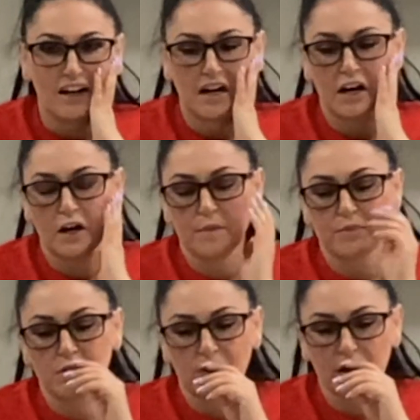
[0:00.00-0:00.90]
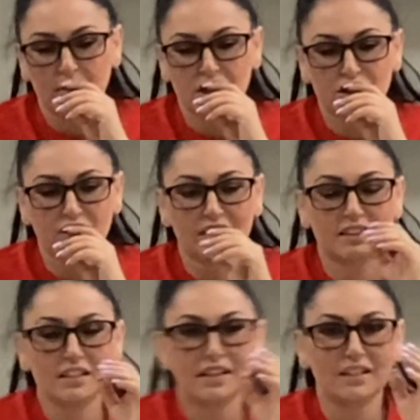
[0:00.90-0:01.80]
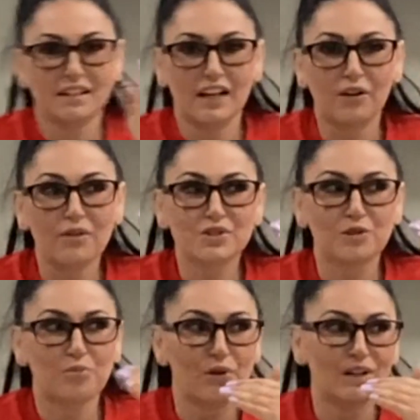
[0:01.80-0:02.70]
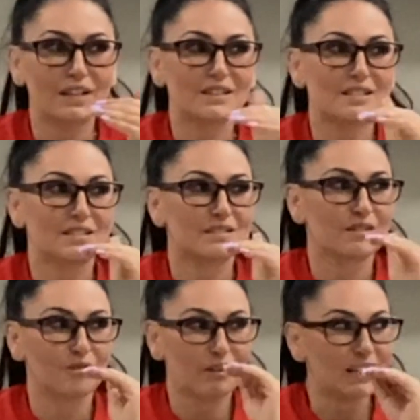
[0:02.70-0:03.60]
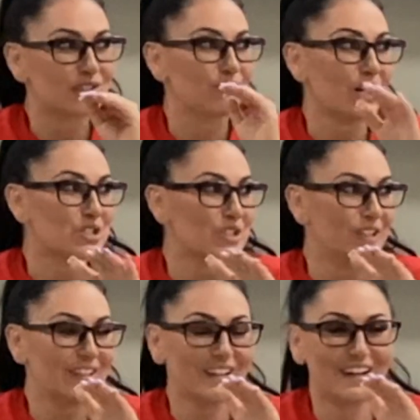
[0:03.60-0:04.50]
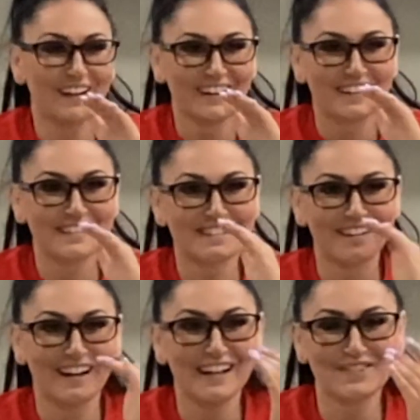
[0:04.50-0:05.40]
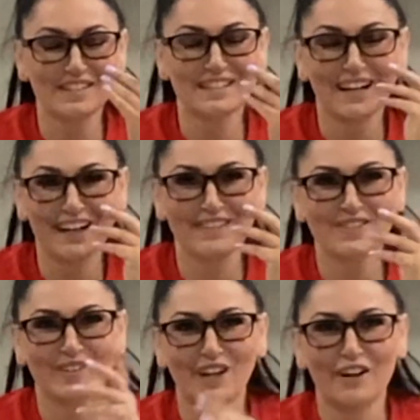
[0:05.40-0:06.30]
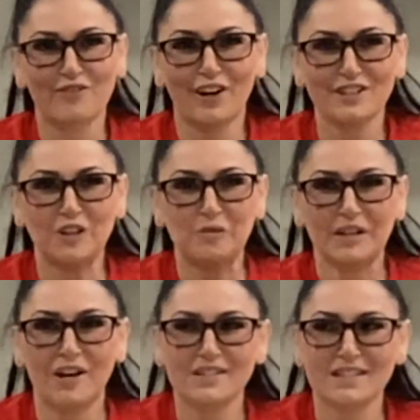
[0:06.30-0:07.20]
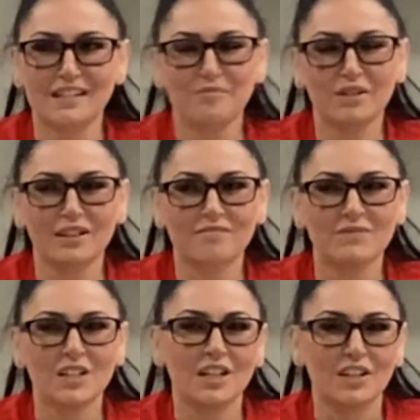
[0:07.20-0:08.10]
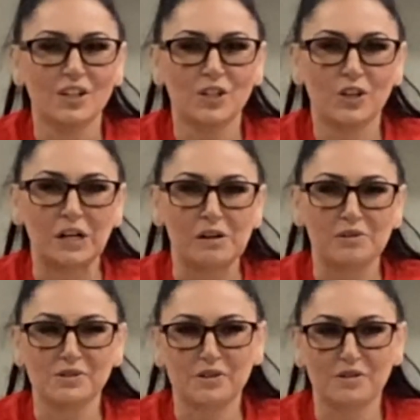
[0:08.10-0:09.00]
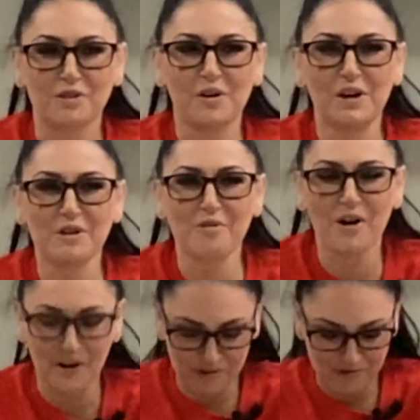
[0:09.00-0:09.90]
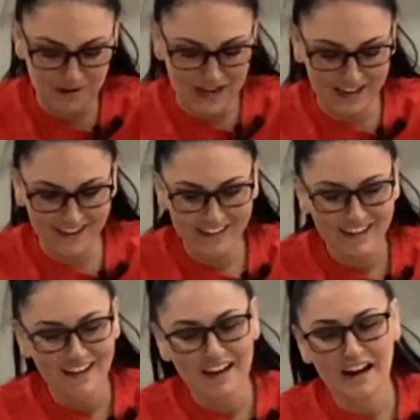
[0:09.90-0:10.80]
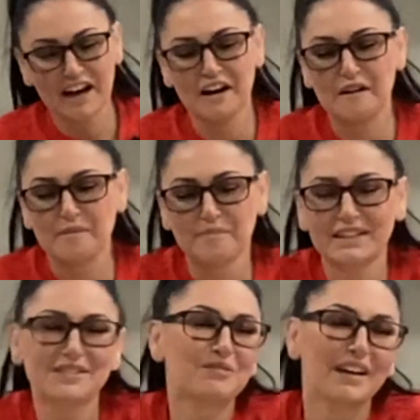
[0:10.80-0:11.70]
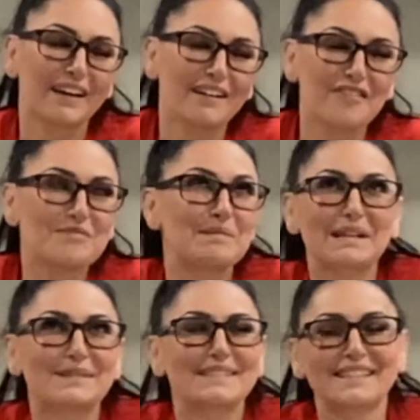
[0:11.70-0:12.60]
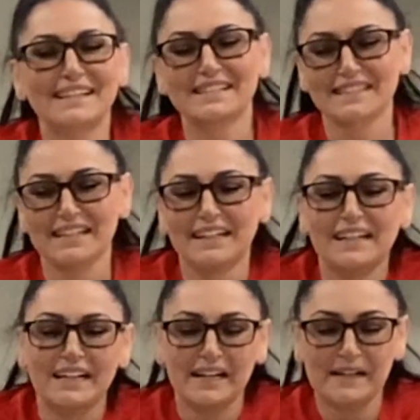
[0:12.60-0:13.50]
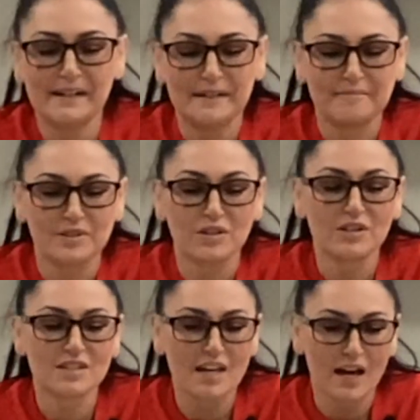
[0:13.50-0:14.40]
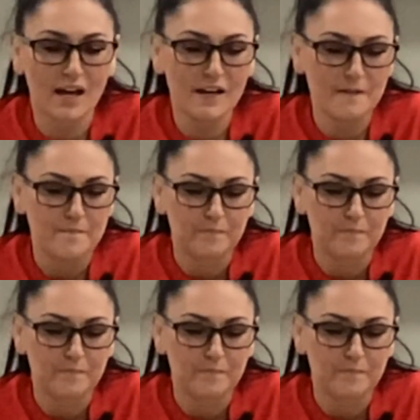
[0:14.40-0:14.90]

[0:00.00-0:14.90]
You want to make sure that the arrows are pointing in the right direction, because there has been times where I've gone to open houses and I'm like, your arrows are the wrong way. But that's okay, everybody makes mistakes. So there's that.